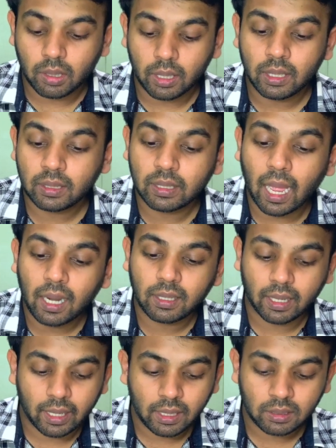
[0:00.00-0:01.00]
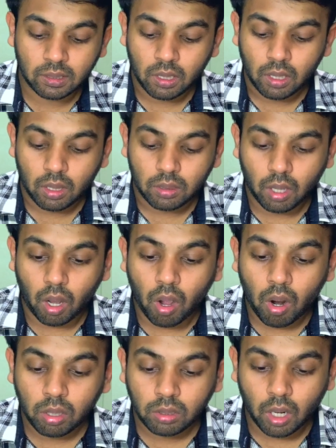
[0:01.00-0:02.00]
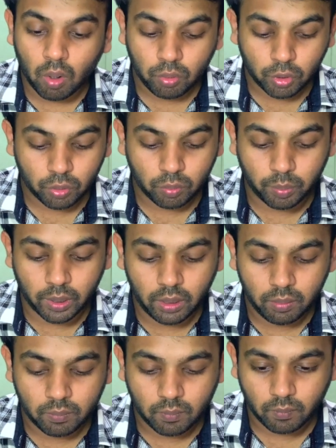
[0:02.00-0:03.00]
in that case the odd count should be